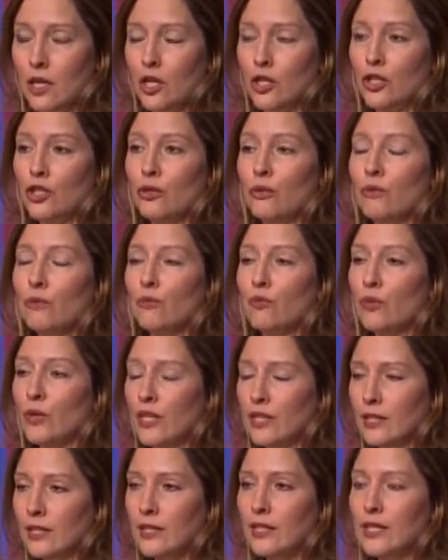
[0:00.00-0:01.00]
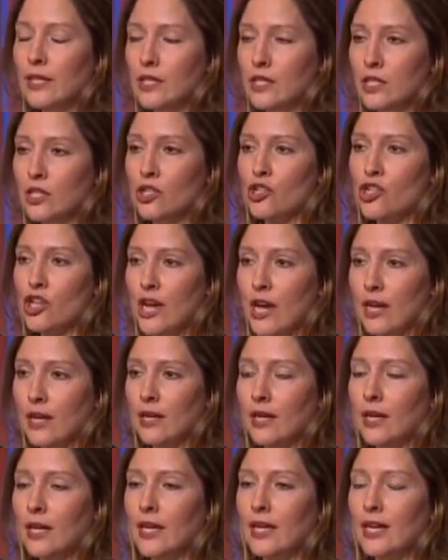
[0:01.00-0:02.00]
you really need to check
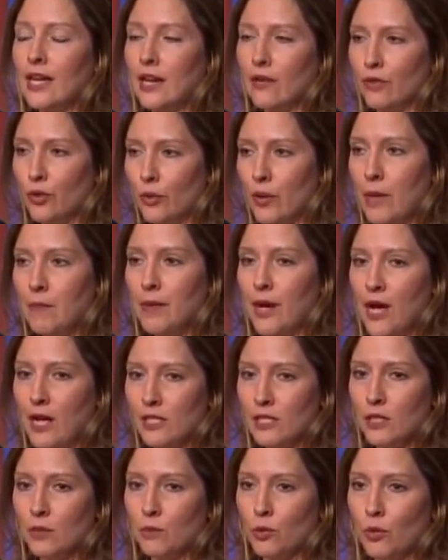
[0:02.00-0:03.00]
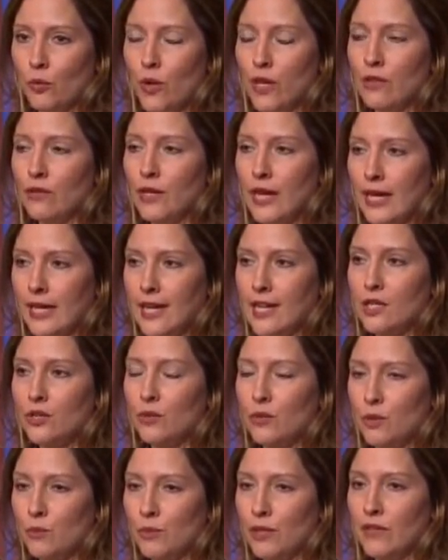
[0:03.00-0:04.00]
in every way possible whether that case
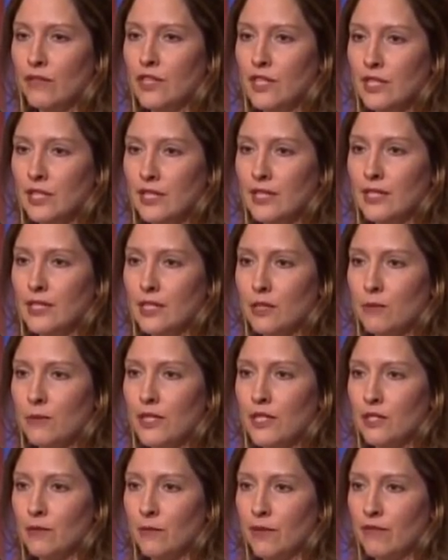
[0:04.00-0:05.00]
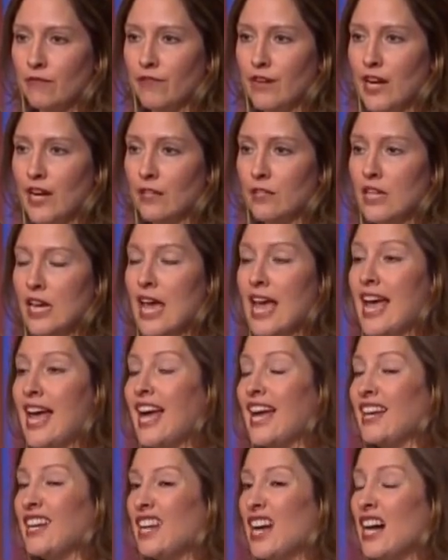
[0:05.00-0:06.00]
was previously dismissed and refiled,
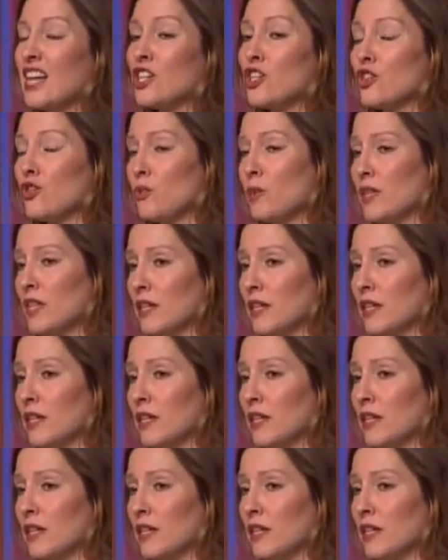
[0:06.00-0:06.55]
and not just with the